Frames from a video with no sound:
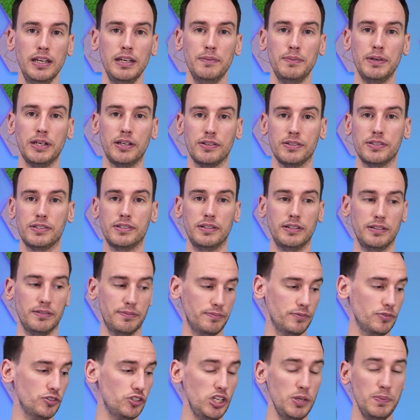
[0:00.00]
Because the
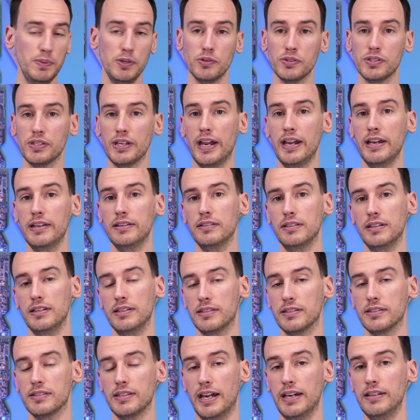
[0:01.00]
GPU side is
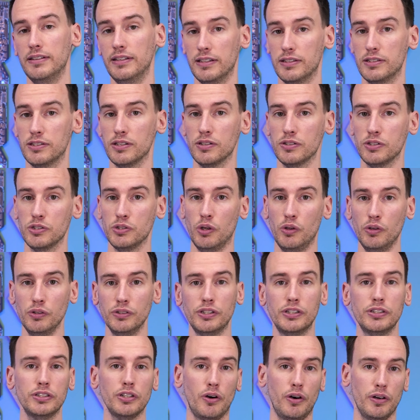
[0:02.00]
a side that's
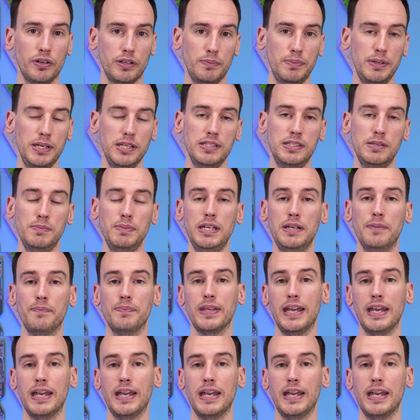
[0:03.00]
soldered on a PCB,